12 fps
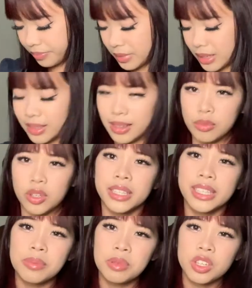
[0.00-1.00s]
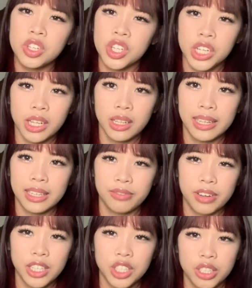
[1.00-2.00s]
because I'm trying to keep this chill, like a
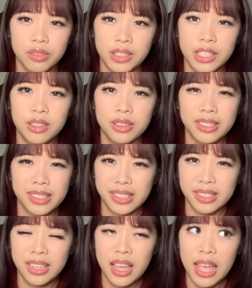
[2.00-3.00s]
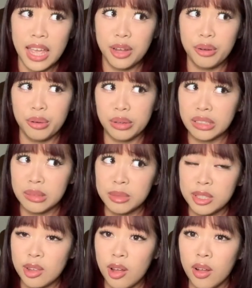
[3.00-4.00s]
very chill video, because this is a
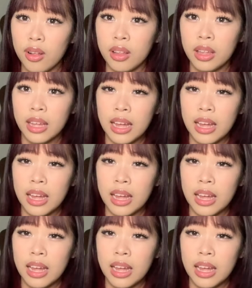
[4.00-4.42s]
Christmas haul.